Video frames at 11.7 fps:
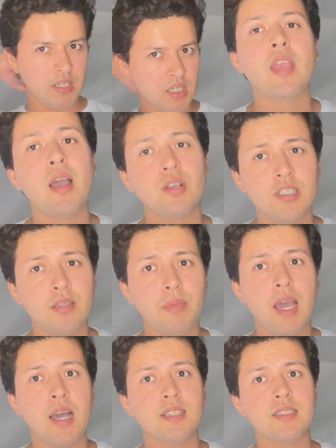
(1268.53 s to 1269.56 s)
how she
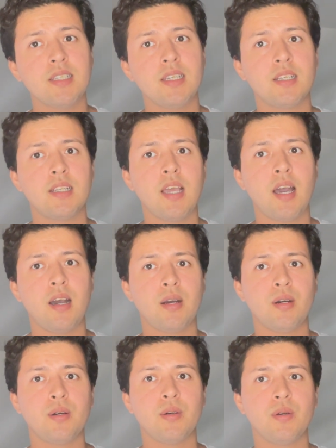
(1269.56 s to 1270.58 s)
passed and
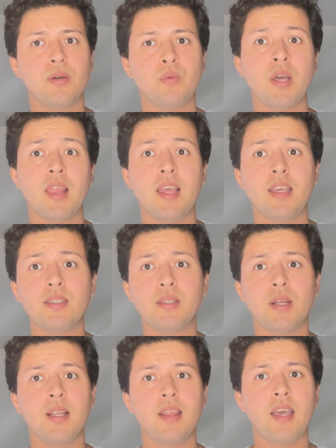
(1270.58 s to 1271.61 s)
what led to
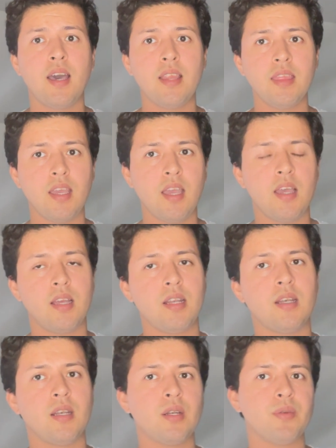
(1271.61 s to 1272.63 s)
her death
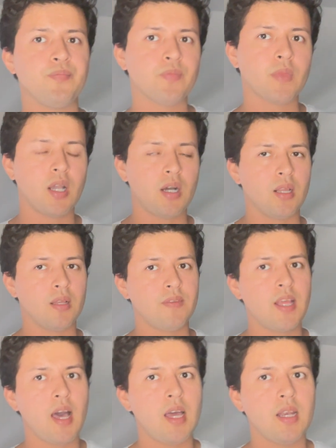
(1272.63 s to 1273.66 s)
and all of
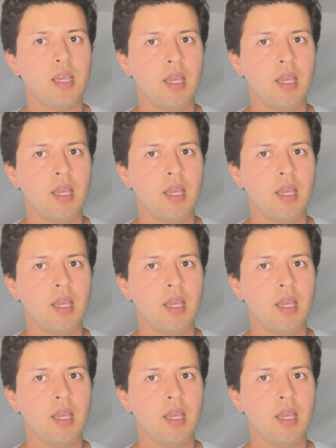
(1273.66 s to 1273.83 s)
that.